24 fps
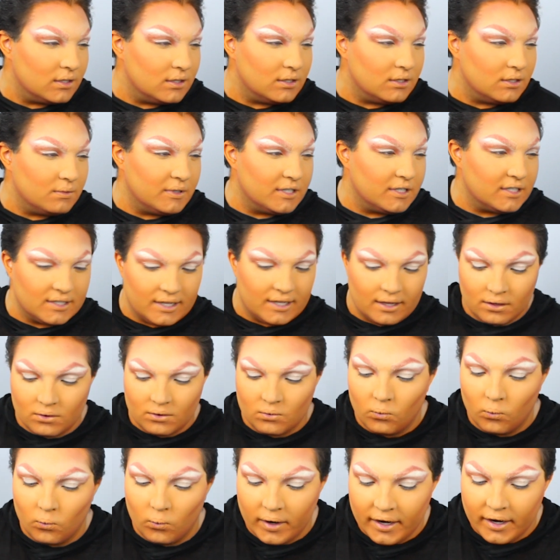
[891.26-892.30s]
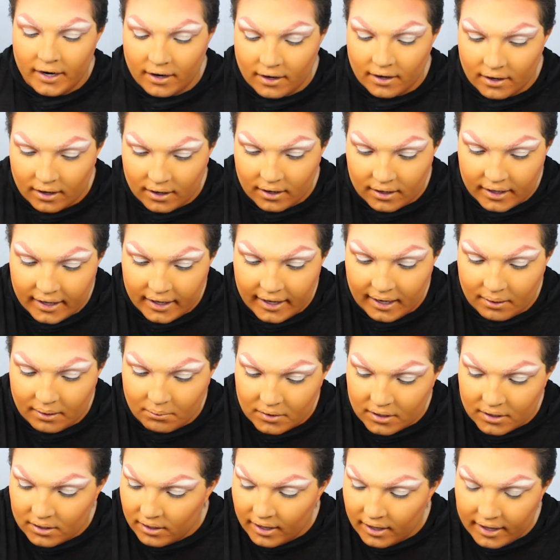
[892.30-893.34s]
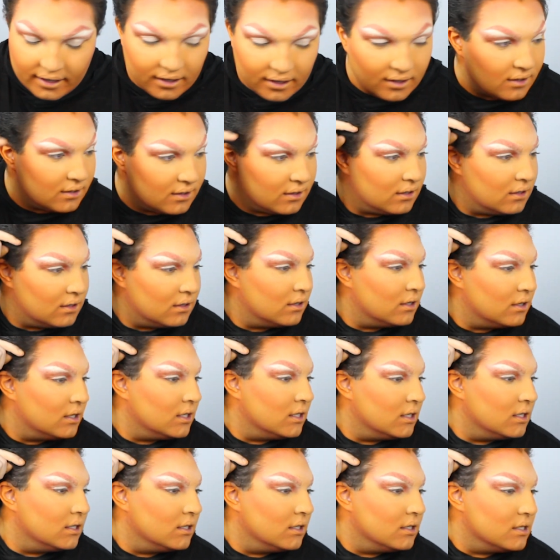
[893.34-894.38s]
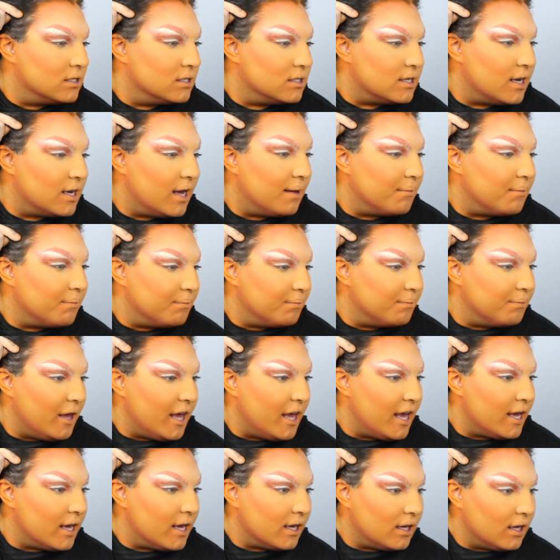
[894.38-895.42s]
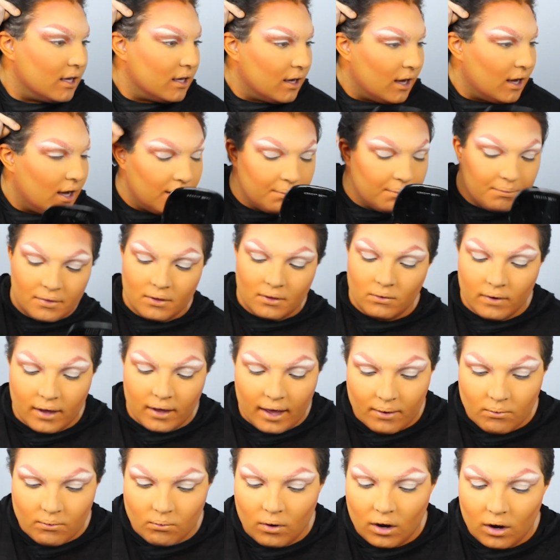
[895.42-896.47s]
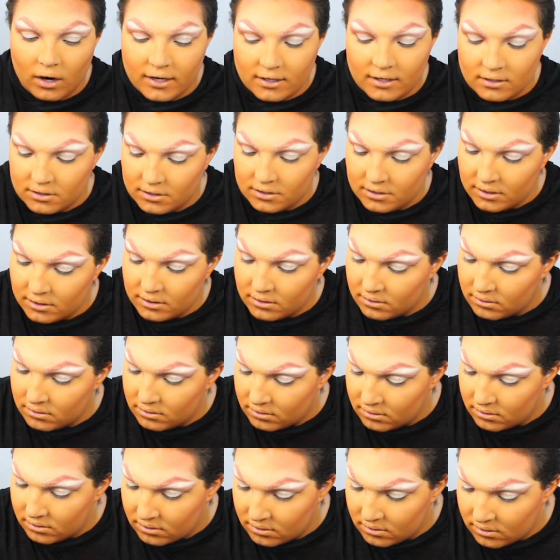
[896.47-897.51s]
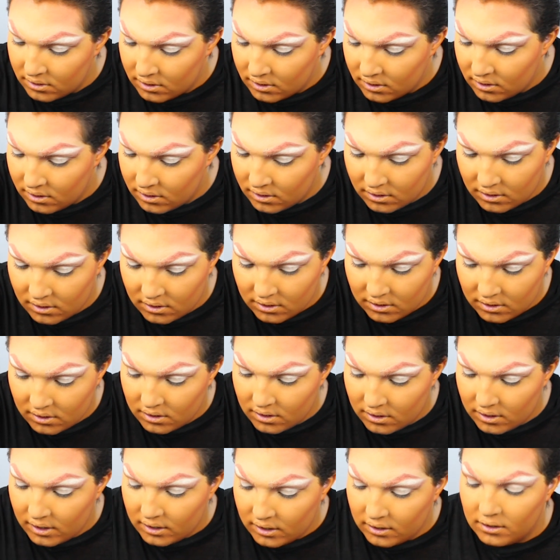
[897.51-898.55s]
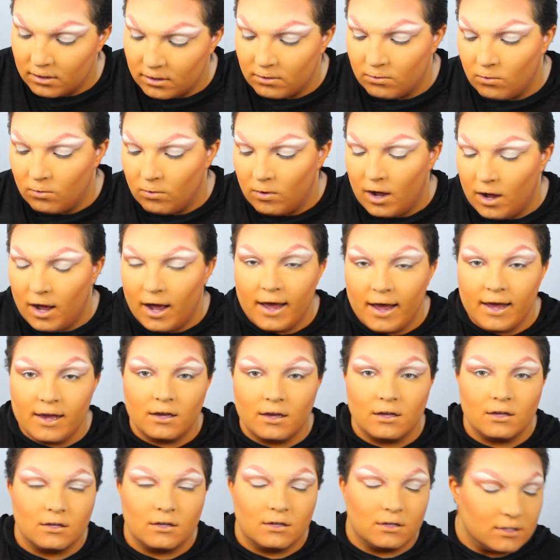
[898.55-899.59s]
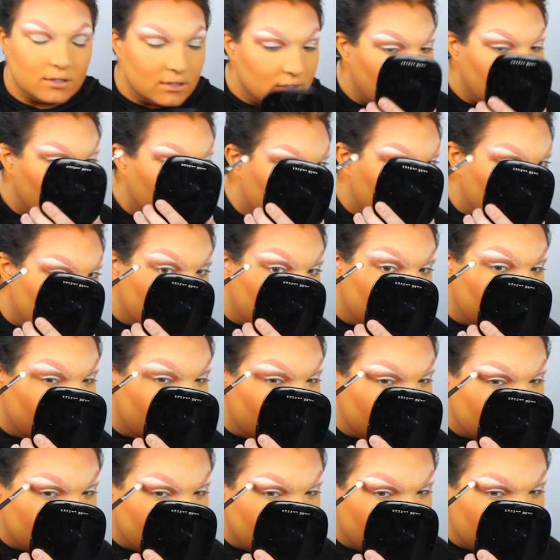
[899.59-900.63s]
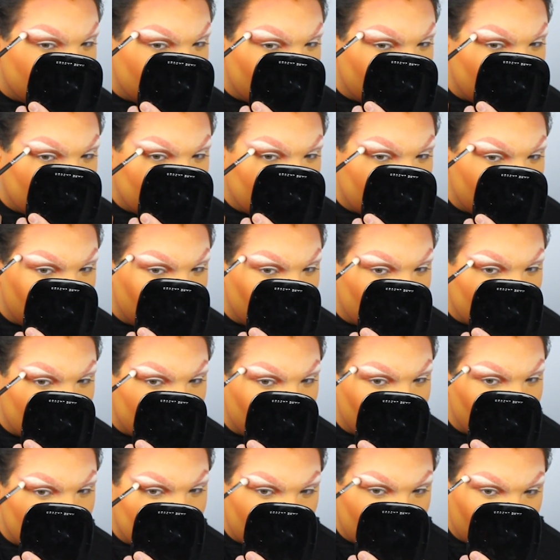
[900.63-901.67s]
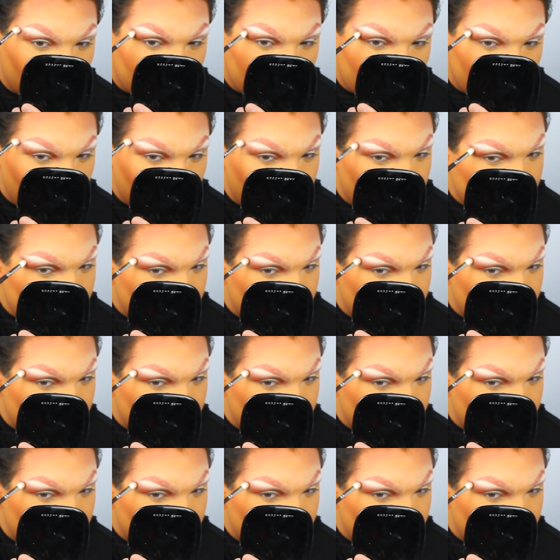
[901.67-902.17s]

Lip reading: Just weird, does that look weird on camera? Like, it's not picking up the way I want it to. I don't know why. It's like this, maybe